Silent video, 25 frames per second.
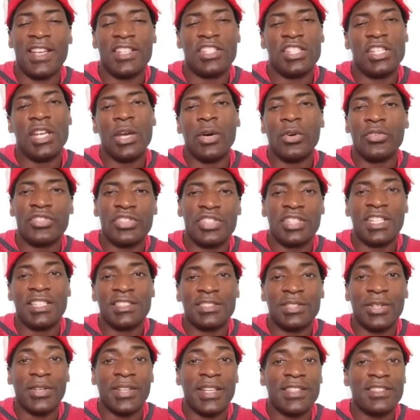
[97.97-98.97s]
She gets
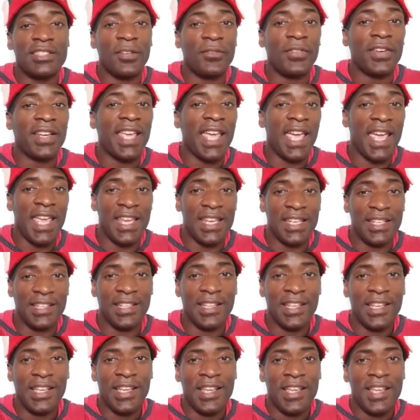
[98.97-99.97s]
herself a cane,
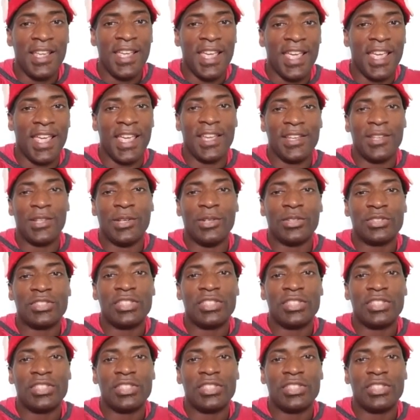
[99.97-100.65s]
and,